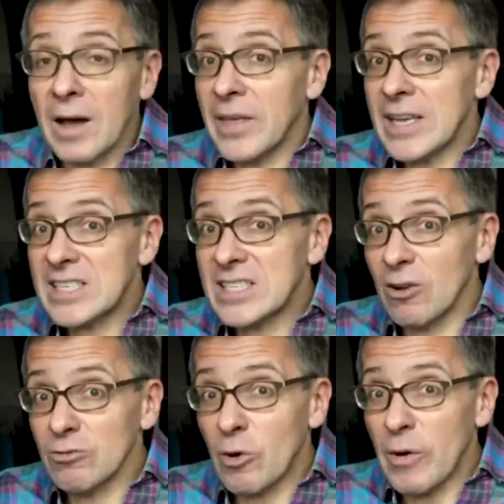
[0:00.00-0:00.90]
they
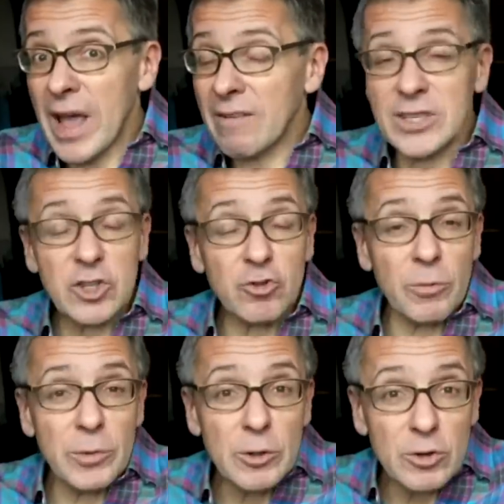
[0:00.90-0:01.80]
still don't have
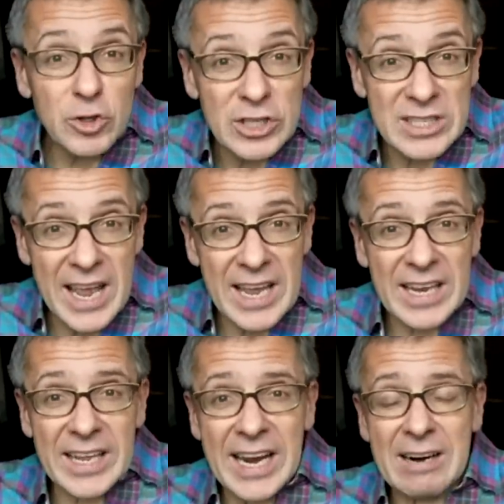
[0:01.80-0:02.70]
distribution
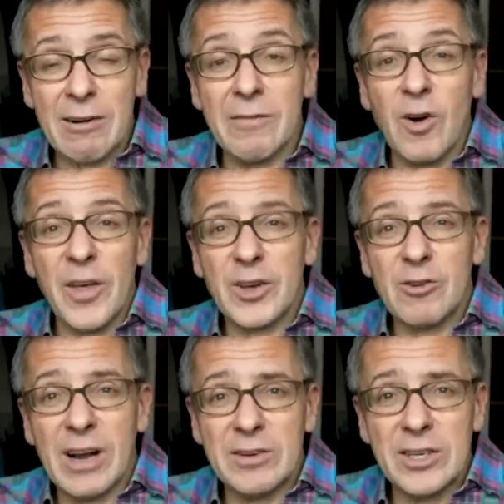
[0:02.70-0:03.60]
taken care of on the
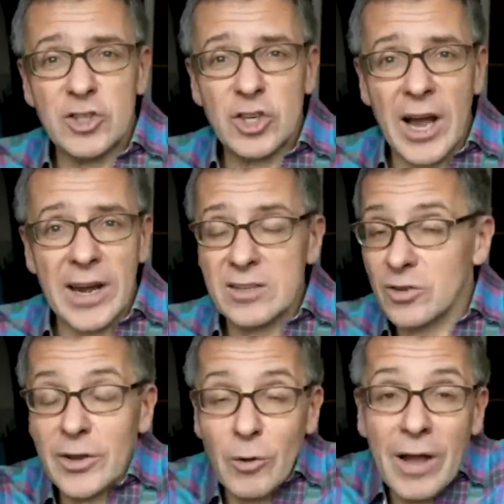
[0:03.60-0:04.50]
ground in China. And
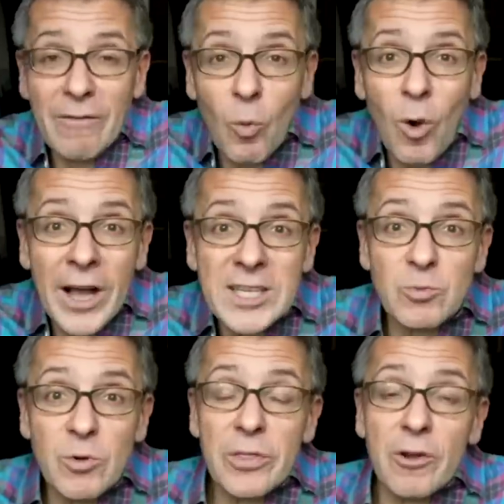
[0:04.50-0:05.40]
so they don't have the
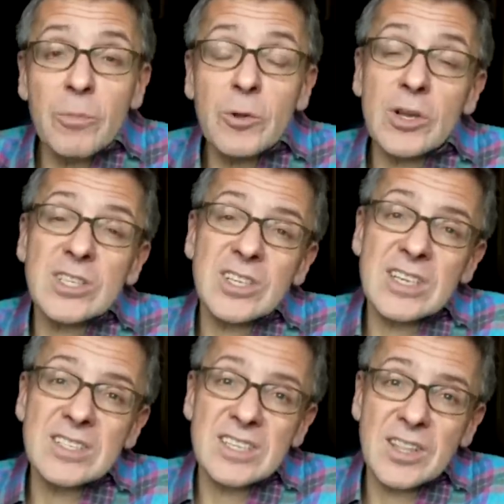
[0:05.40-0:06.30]
widespread therapeutics that
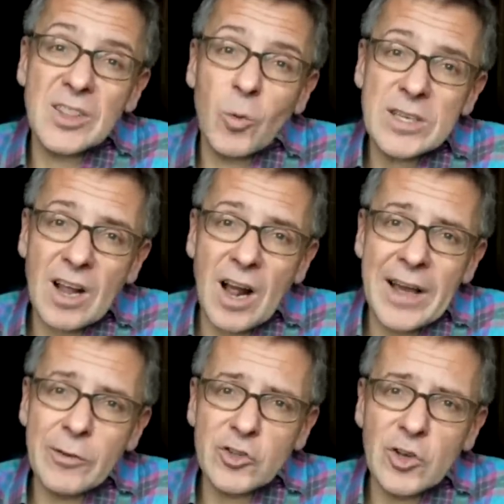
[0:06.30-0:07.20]
exist in the West
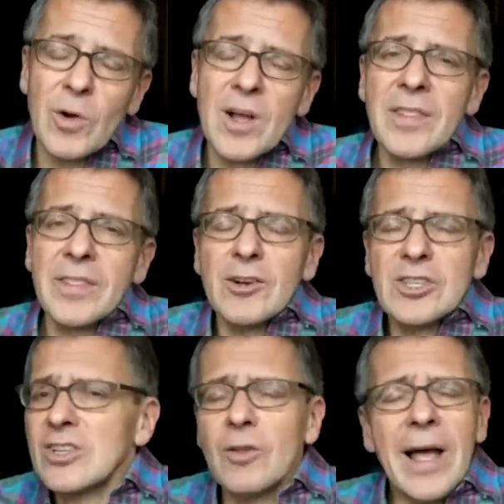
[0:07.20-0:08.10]
either. So they're
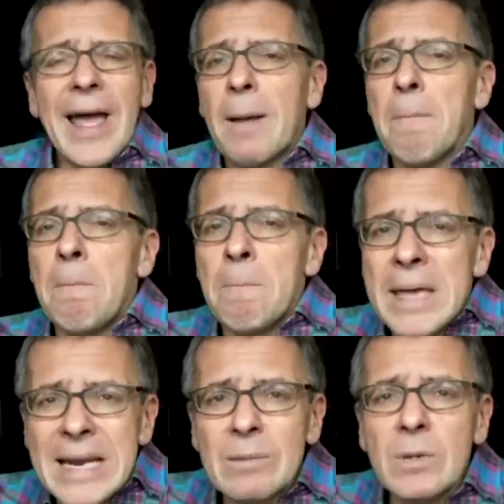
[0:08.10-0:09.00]
still at a
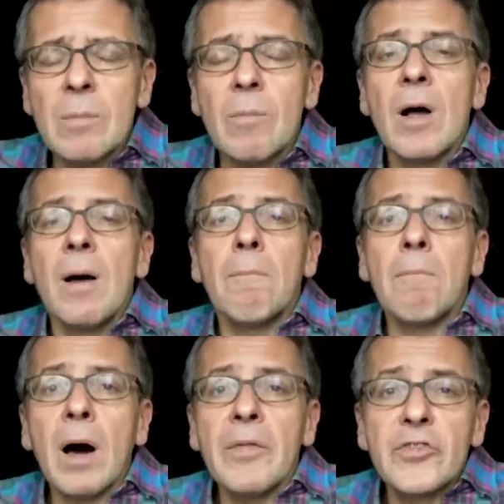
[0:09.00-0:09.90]
minimum
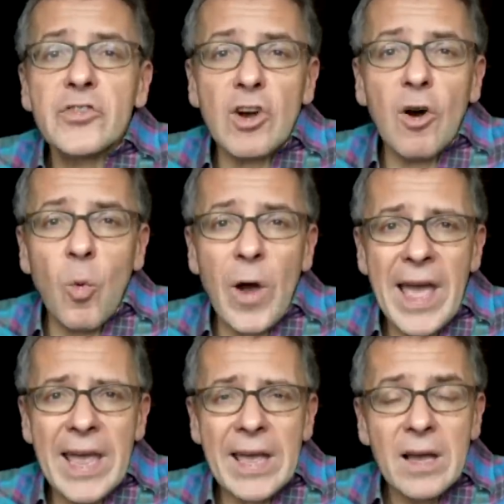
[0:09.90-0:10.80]
months
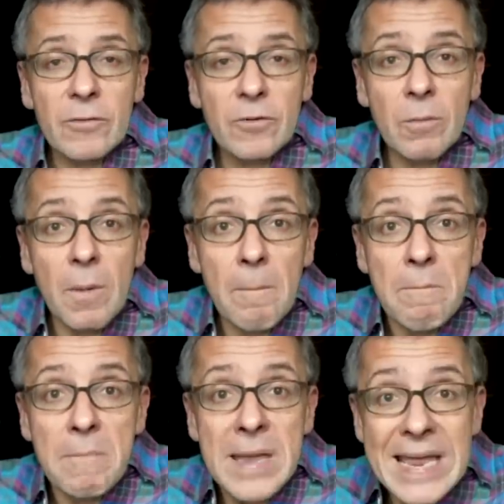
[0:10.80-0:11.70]
away from
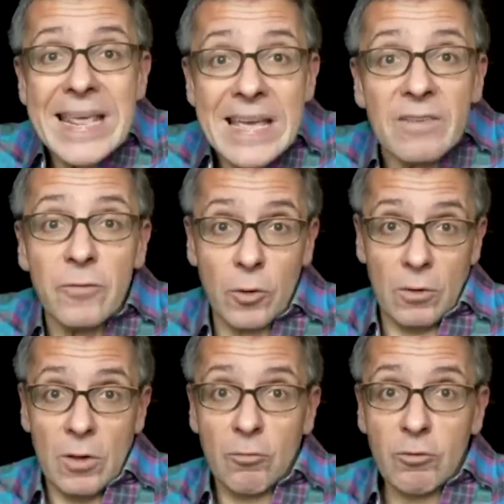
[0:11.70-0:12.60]

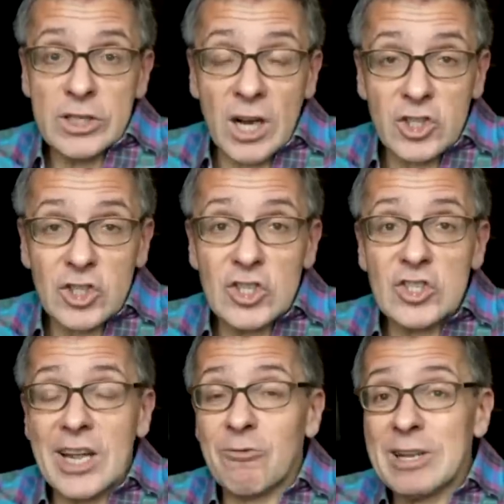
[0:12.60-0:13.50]
meaningful
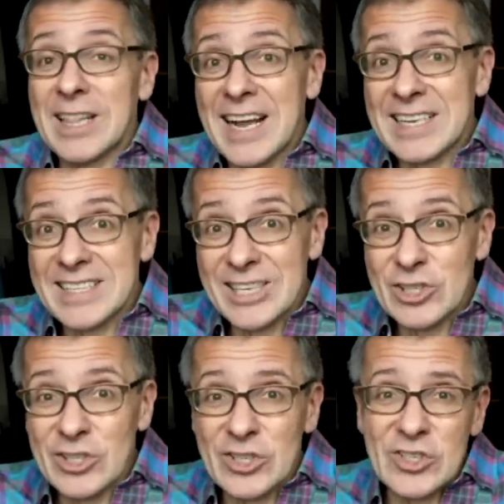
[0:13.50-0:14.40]
reductions and
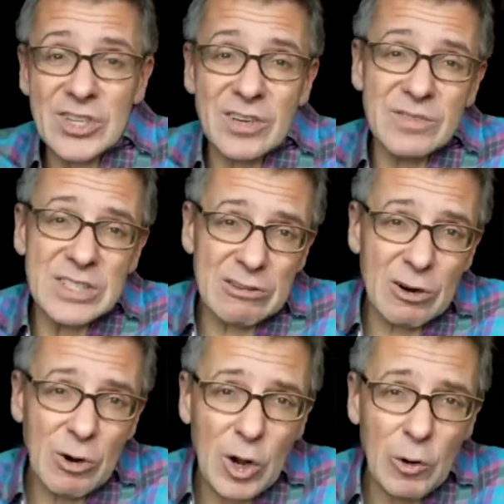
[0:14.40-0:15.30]
relaxations of
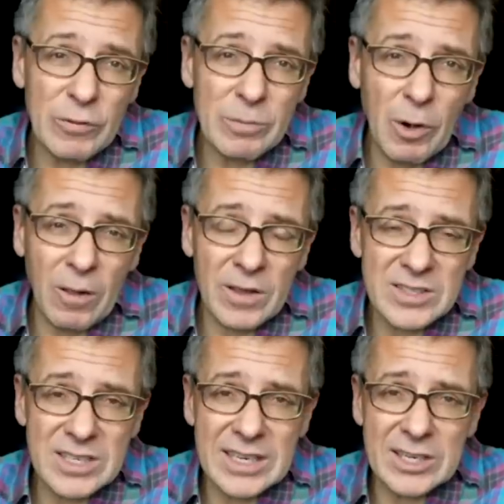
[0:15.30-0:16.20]
zero COVID
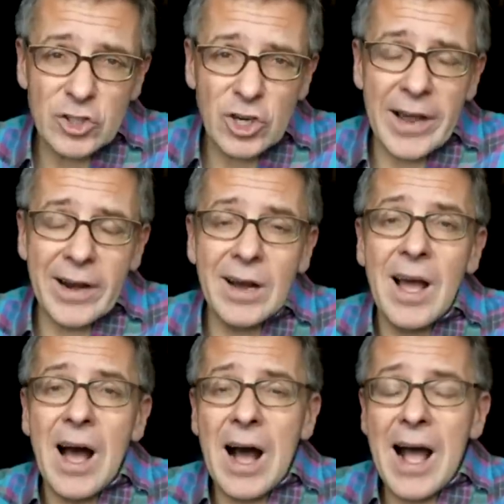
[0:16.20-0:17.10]
policy in China.
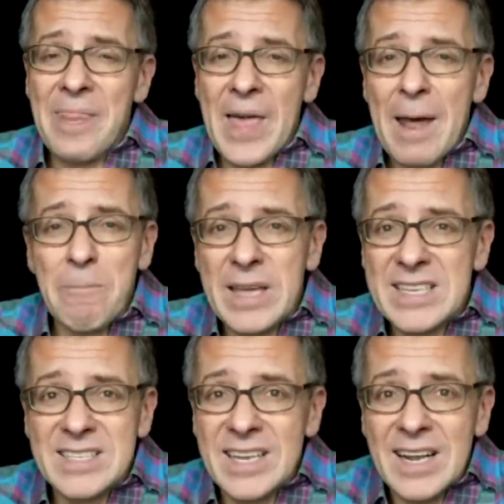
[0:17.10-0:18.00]
And that
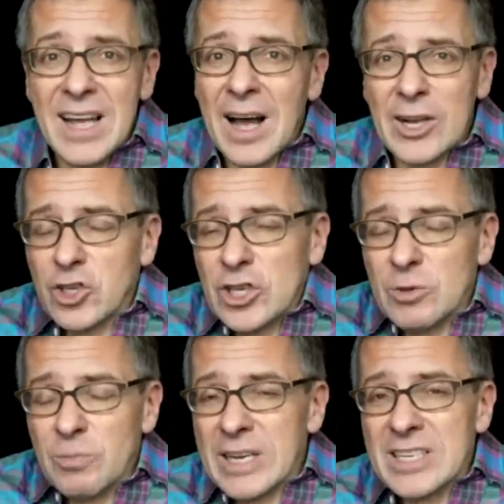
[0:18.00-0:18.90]
means that Xi
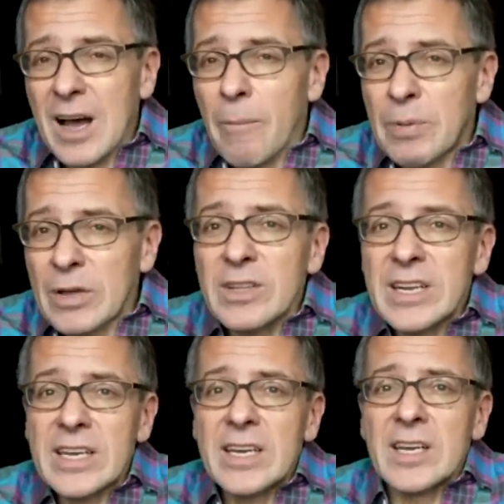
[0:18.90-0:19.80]
Jinping's
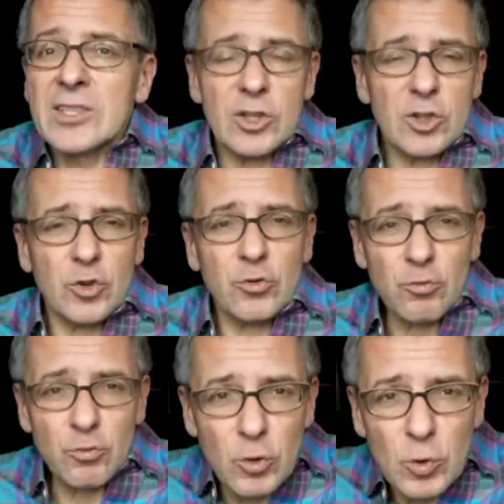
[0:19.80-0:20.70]
ability to
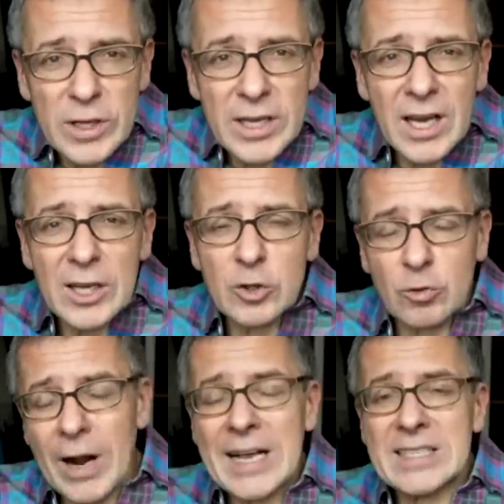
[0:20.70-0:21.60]
truly
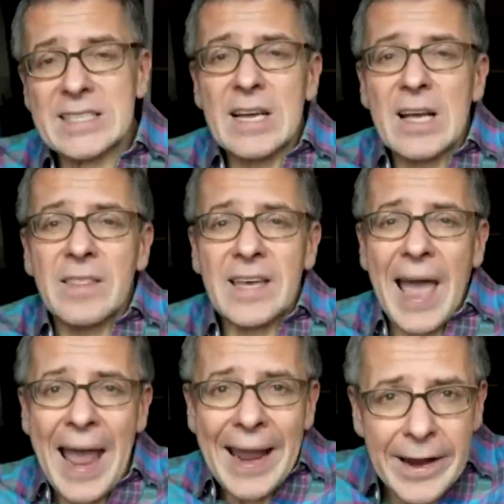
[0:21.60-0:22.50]
address
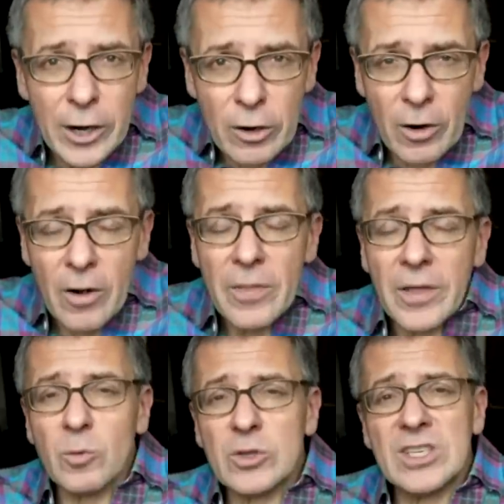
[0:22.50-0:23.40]
the anger
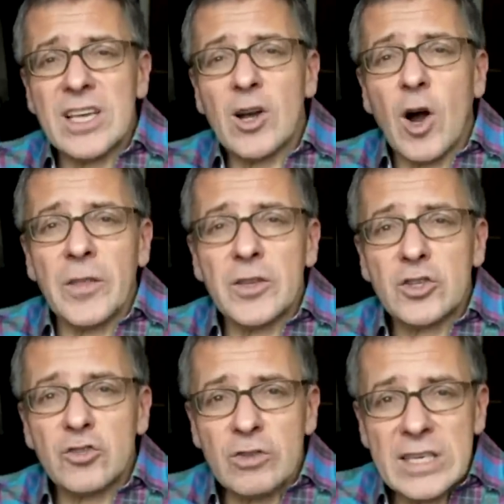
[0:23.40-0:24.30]
that we're seeing on the
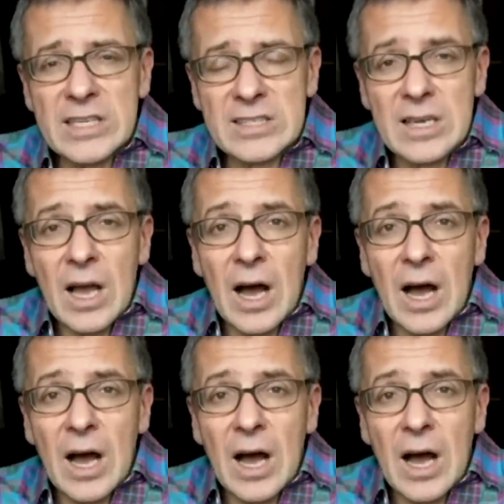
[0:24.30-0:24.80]
streets